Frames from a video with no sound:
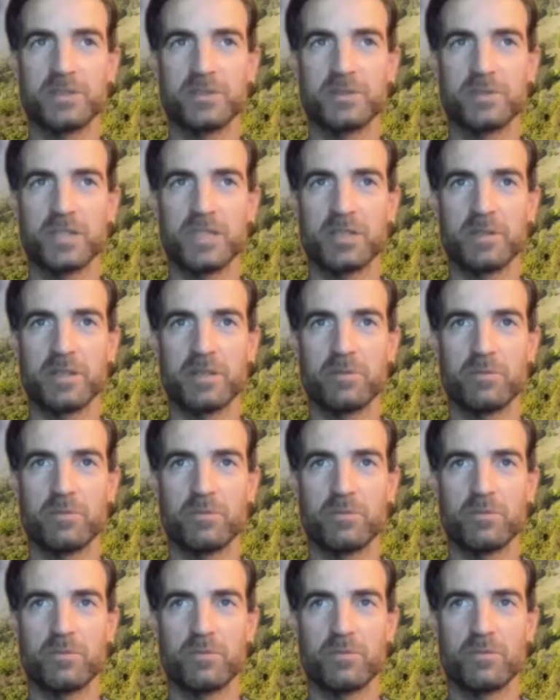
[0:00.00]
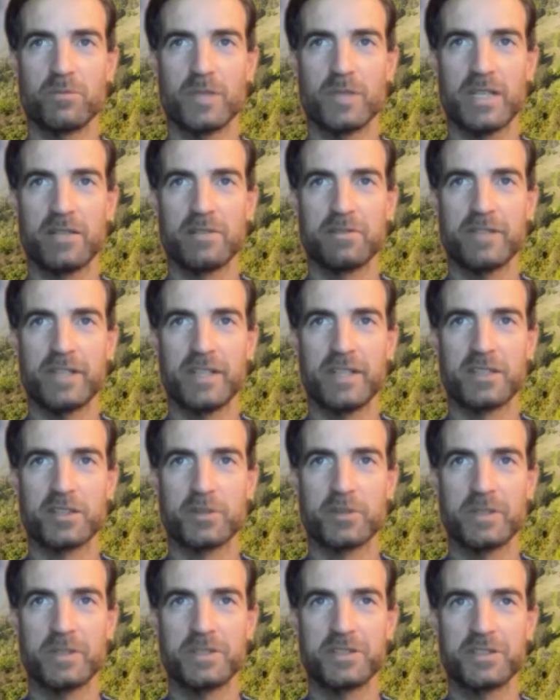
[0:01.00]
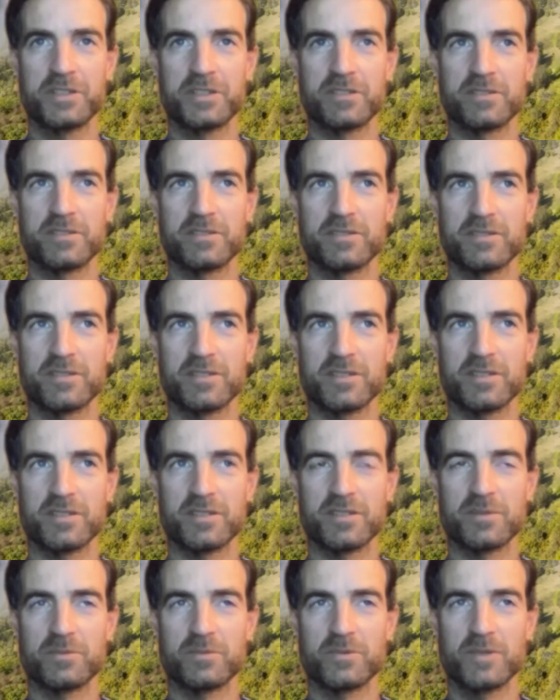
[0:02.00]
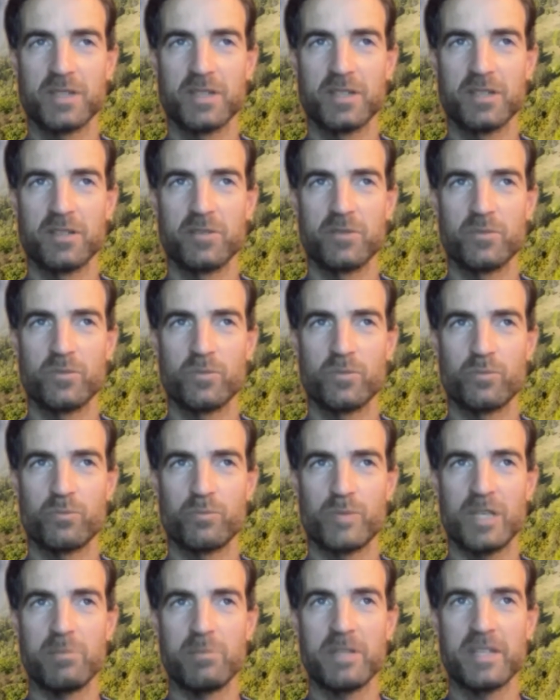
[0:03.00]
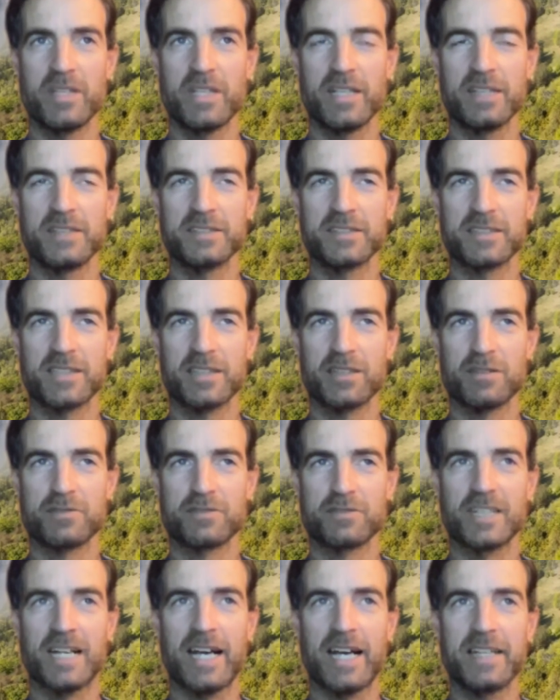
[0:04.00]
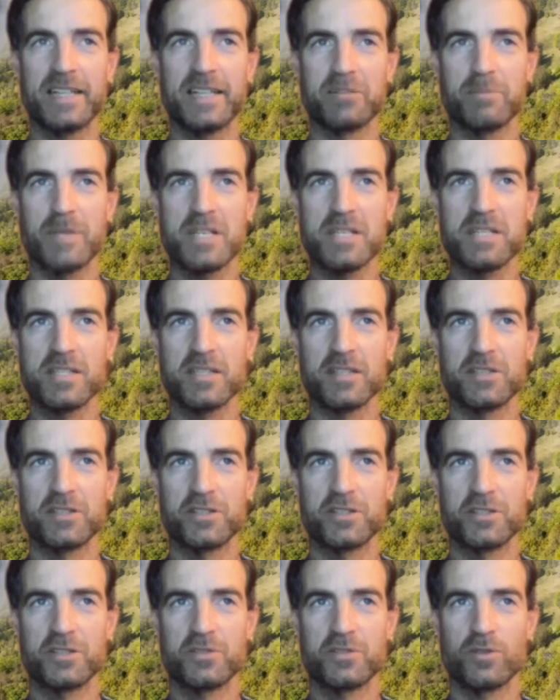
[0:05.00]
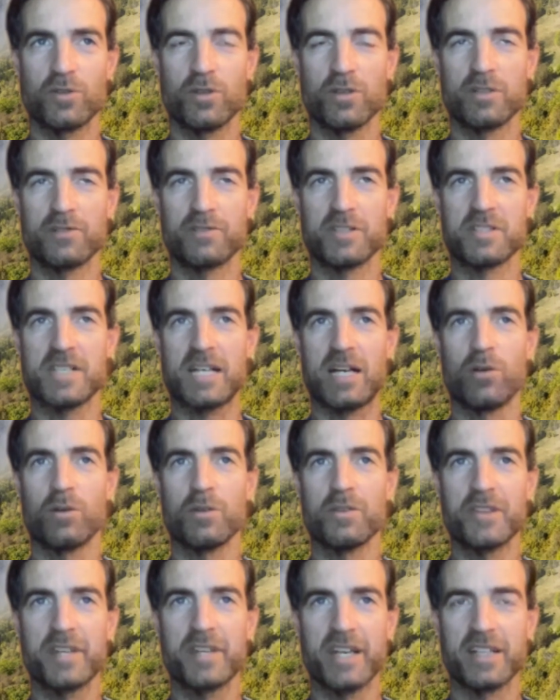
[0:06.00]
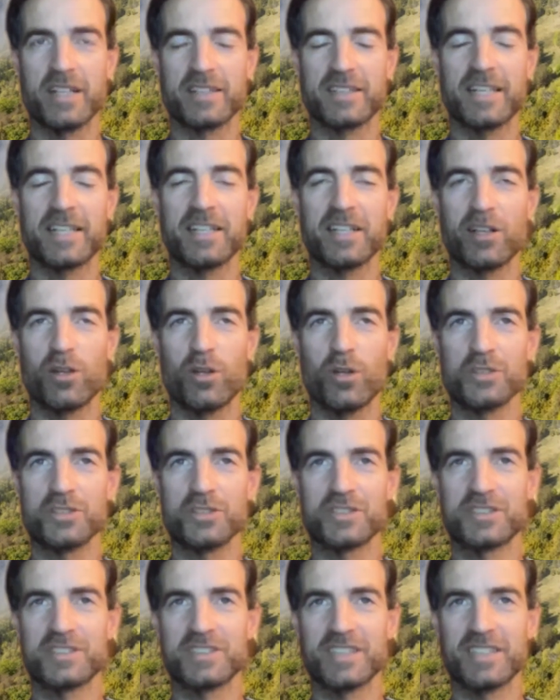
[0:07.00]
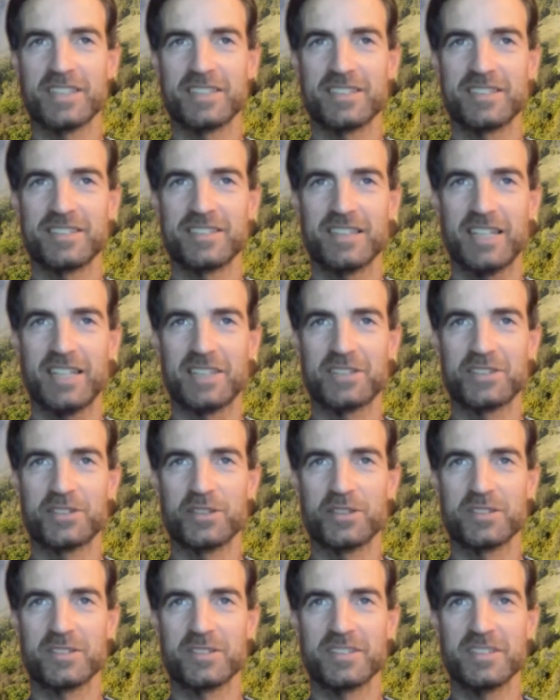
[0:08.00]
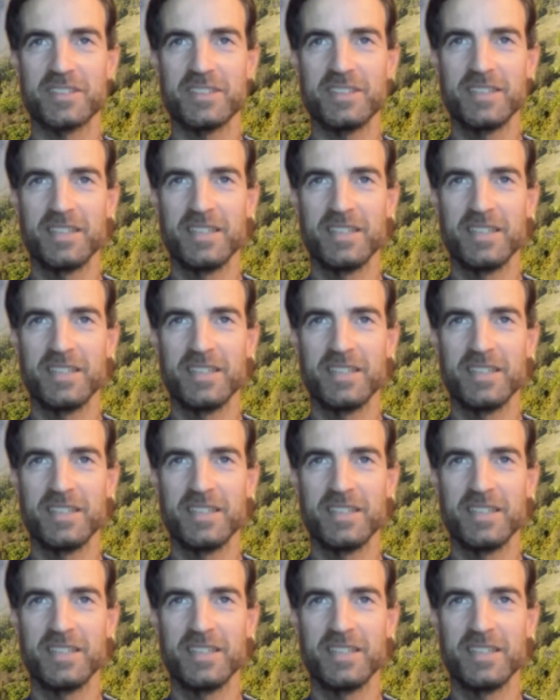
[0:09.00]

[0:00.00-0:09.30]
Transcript: maybe my final question. Maybe there is a kind of guiding message to all of us out there getting lost in uncertainty.